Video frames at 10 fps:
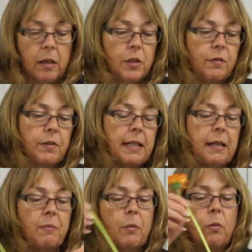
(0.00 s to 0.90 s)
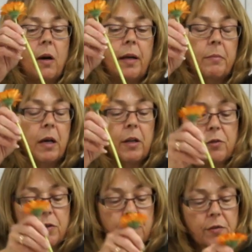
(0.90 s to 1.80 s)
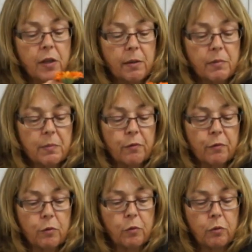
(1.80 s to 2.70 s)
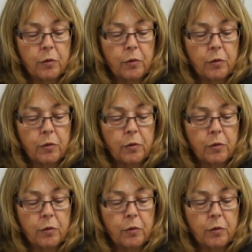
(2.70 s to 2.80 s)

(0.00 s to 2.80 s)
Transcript: You've seen me wire them hundreds of times before.